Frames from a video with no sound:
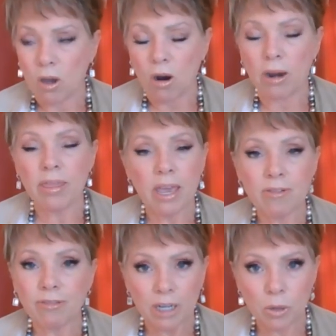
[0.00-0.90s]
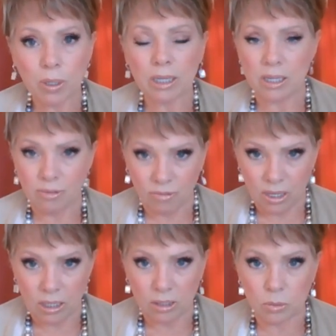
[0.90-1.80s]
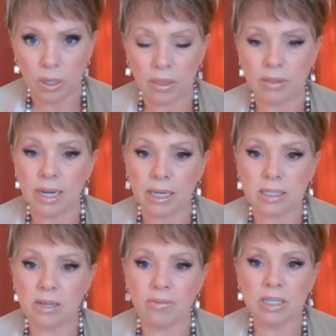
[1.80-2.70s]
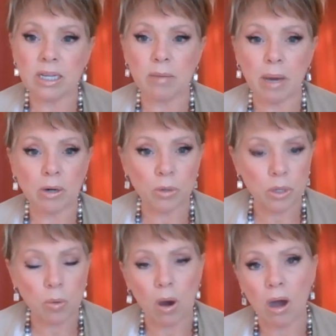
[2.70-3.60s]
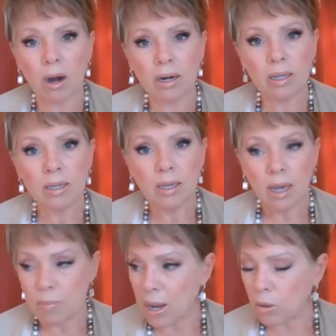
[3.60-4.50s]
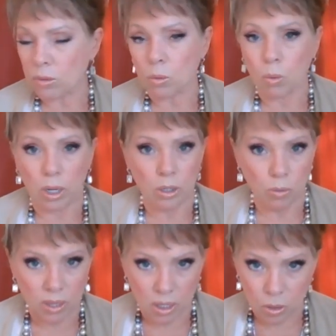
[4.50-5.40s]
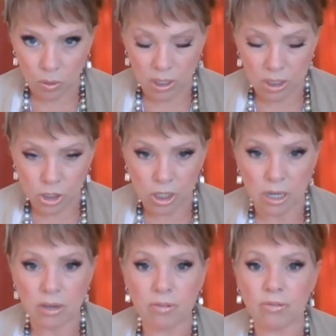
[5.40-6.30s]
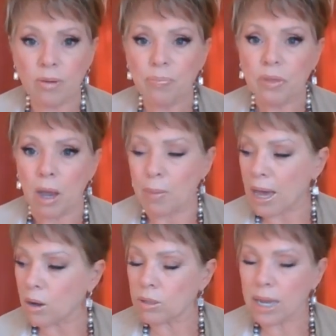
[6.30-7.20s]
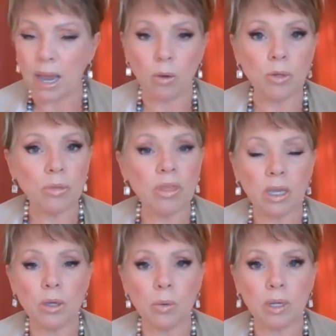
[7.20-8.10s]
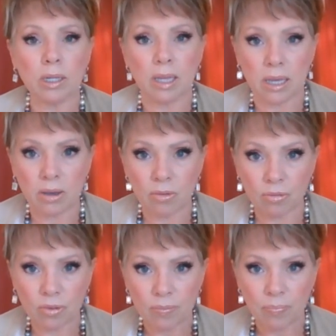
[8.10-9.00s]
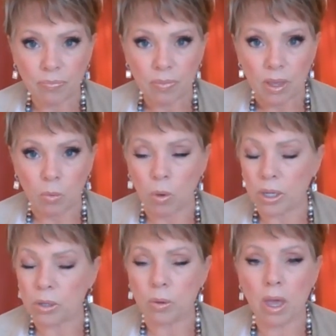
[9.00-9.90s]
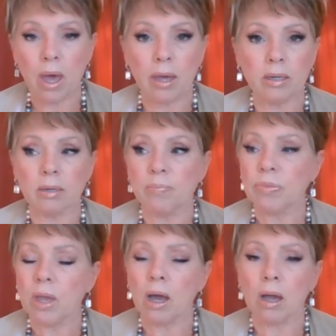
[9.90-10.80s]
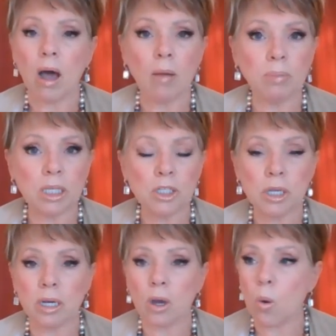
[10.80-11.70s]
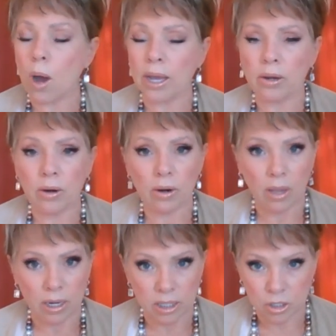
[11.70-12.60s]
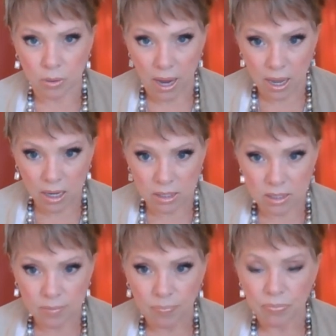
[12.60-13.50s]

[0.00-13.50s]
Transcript: Are they frequently filled with negativity about who you are, about what you think you can achieve, about how you think you can live, and what you can accomplish and acquire and attract?